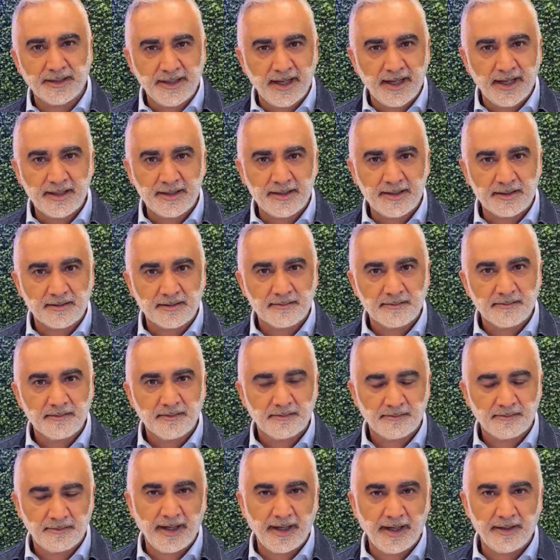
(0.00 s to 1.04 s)
tests,
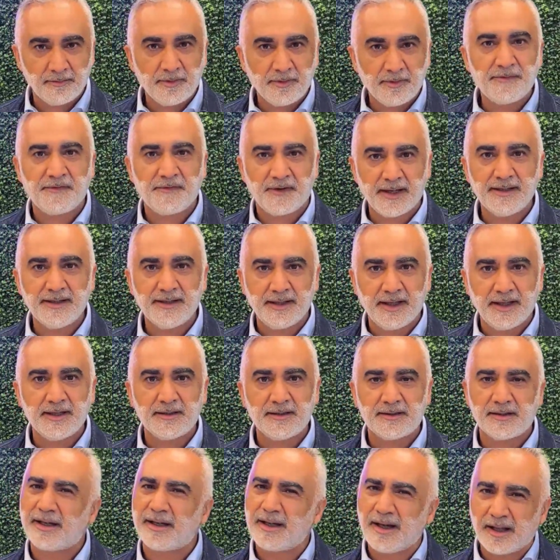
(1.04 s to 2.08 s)
right? We find things
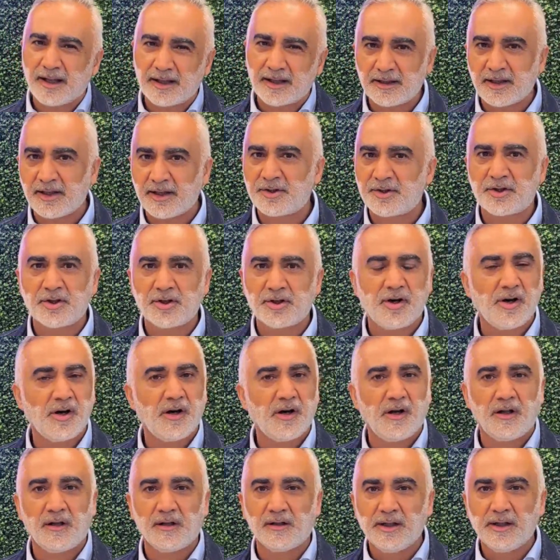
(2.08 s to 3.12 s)
like
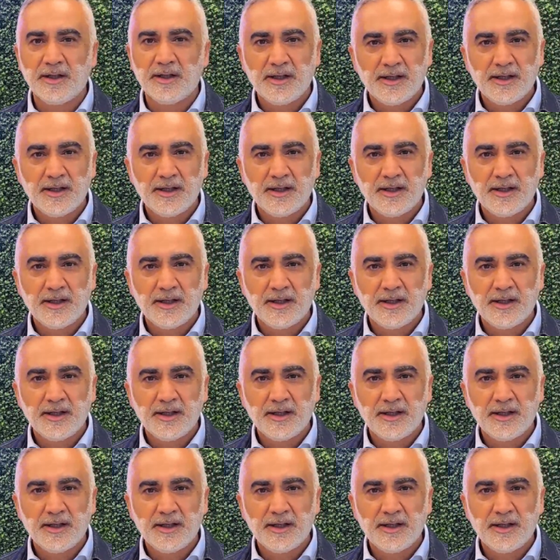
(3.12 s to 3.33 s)
cholesterol,